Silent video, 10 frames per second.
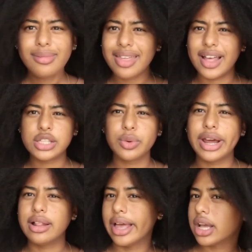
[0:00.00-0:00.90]
That's when
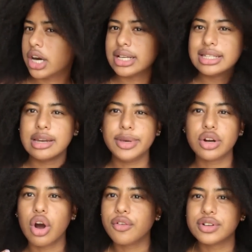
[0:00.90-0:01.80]
I like cut a
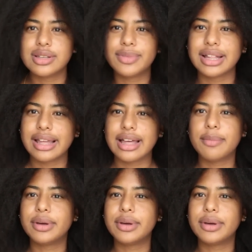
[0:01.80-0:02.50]
centimeter off or something like that.